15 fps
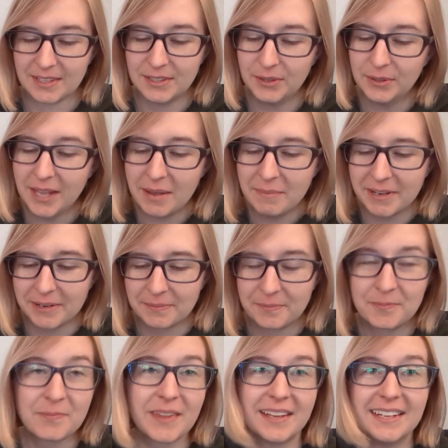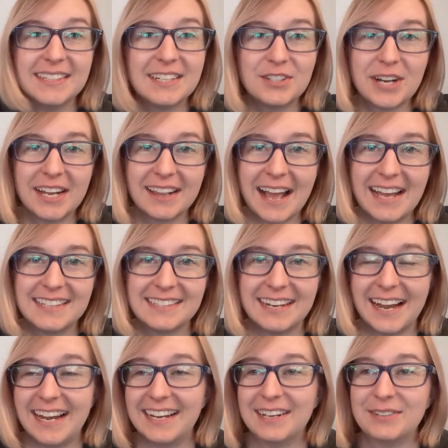So lemon, as I tried last
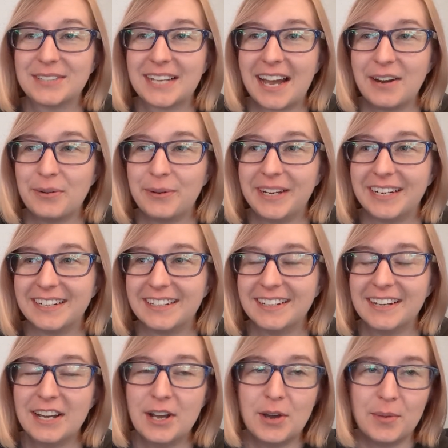night, it was kind of weird,